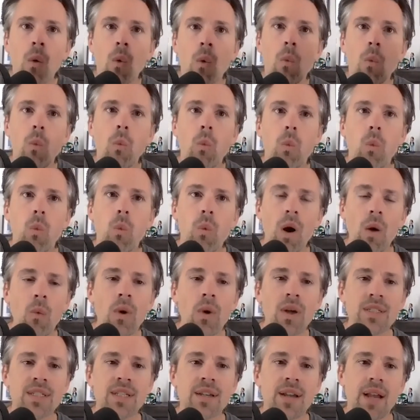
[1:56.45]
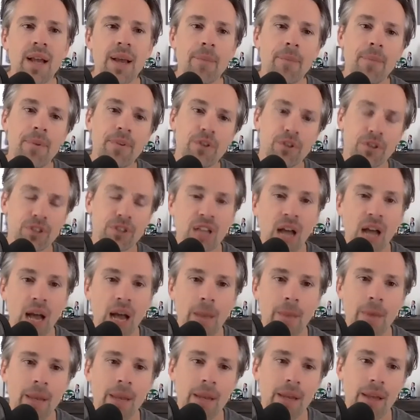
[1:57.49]
What was it at your
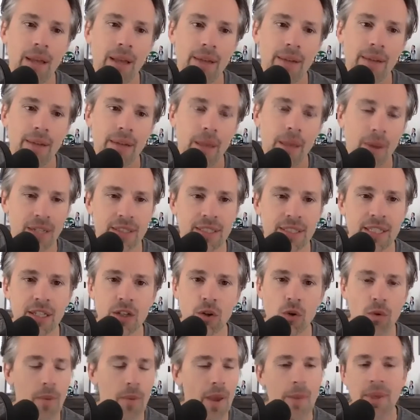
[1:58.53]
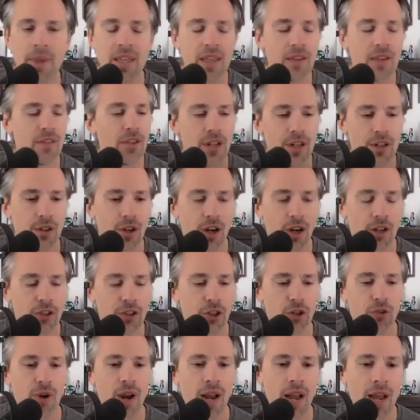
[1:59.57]
time at MIT or maybe even in
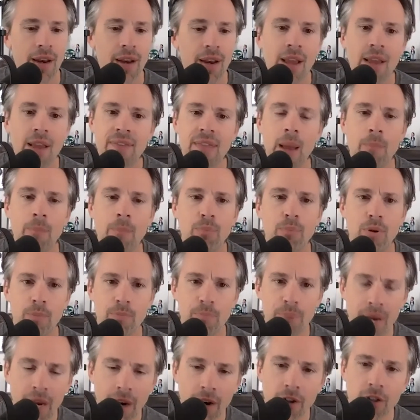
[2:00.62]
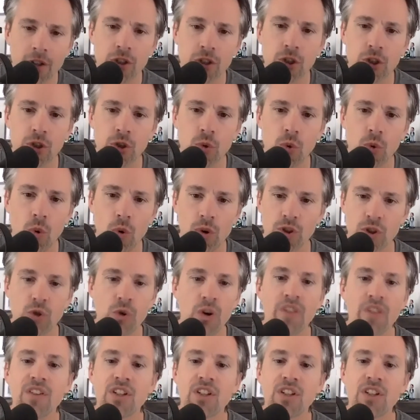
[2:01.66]
undergrad that prepared you or sort of